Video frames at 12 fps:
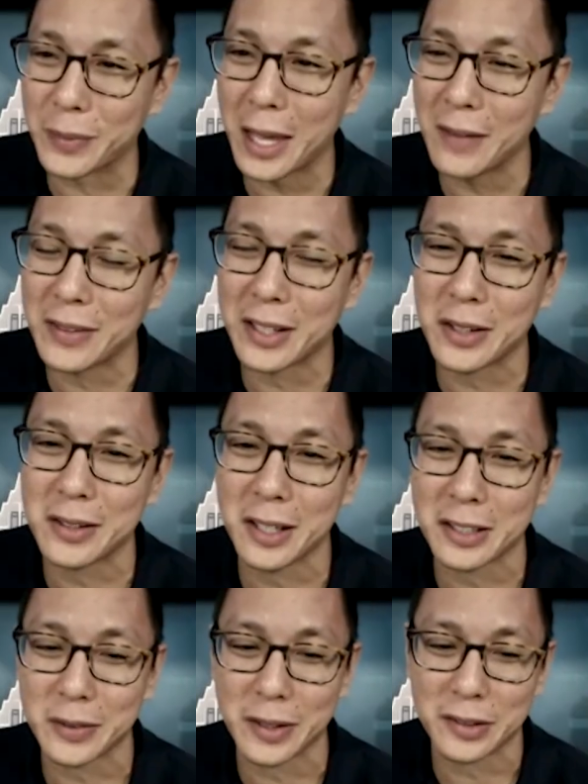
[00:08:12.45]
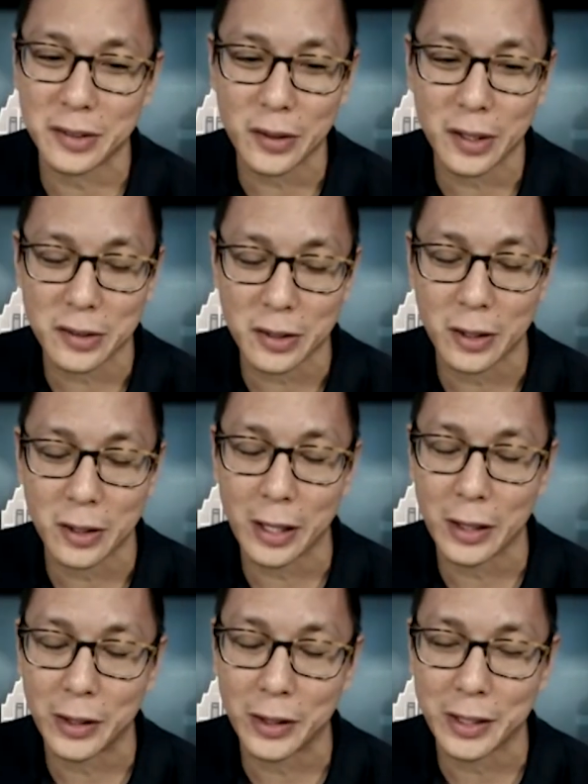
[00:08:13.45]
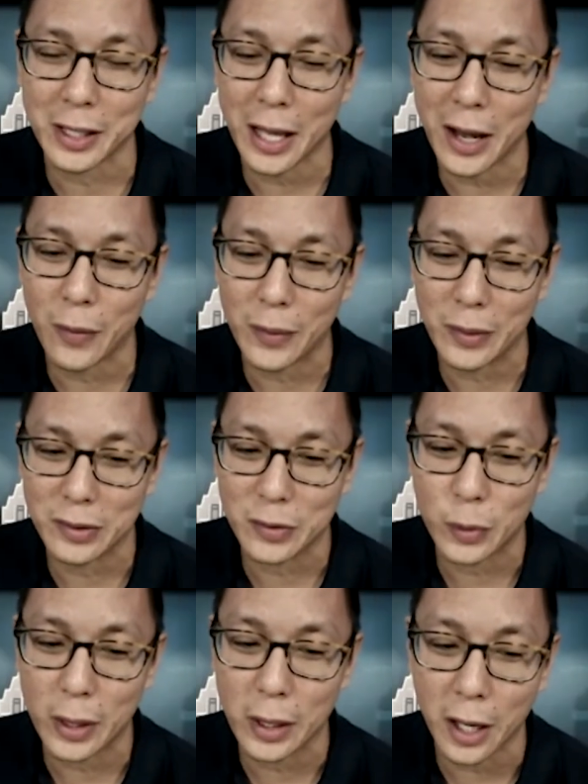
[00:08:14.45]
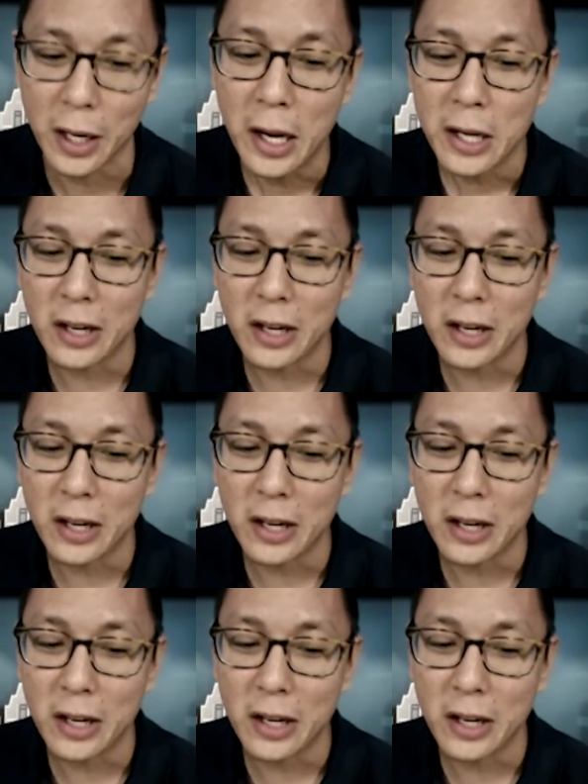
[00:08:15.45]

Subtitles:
Kevin, can you talk to us? So you guys are currently looking at Windows Server 29.